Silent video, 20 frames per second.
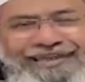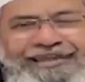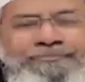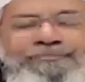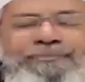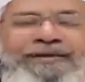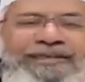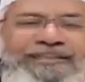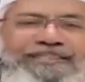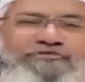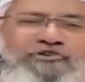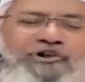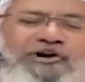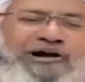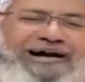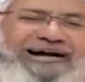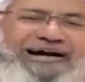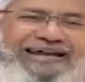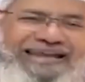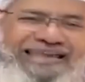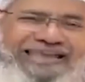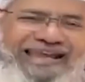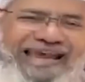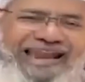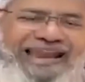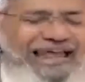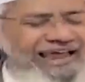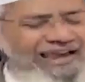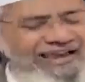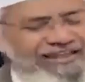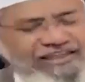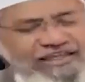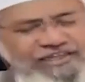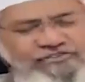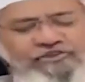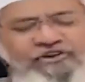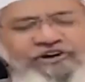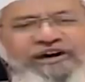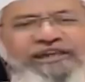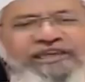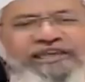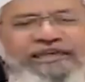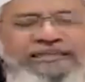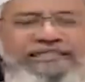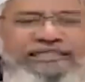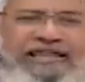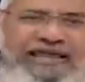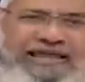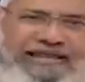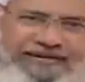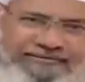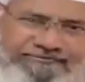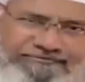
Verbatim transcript: But is your earning halal? Yes, your earning is halal.